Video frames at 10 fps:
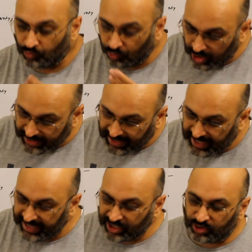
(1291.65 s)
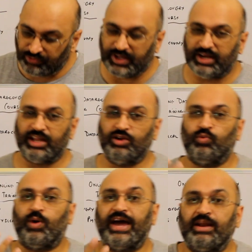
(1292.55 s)
what kind of an
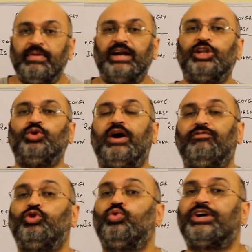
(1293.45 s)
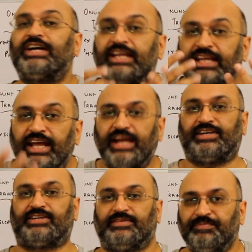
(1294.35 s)
environment you have to
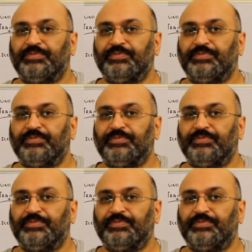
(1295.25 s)
create